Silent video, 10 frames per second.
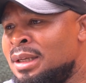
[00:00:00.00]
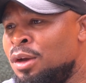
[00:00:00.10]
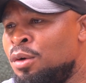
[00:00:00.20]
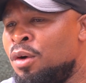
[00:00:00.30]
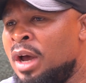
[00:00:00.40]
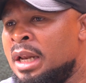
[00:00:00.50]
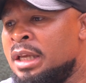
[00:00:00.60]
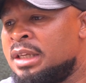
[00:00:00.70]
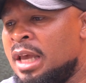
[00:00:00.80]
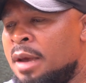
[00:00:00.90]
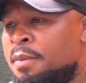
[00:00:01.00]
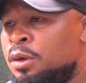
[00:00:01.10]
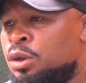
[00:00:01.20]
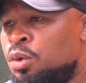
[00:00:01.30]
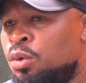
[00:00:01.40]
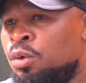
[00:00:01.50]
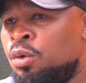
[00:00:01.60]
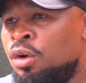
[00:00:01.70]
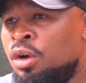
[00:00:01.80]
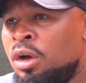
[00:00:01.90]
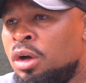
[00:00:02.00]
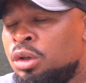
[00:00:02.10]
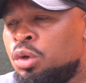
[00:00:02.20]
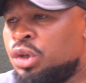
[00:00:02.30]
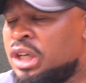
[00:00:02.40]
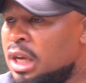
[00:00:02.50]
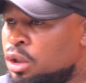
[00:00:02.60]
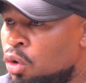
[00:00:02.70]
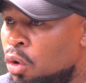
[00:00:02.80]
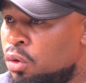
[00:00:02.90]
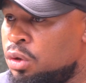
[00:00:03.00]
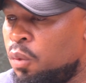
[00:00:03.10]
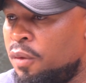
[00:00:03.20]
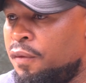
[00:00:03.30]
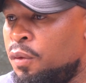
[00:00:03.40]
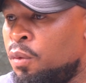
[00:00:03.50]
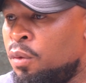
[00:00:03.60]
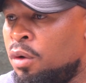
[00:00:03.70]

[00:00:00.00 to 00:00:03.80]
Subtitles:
and he's able to share jokes with you.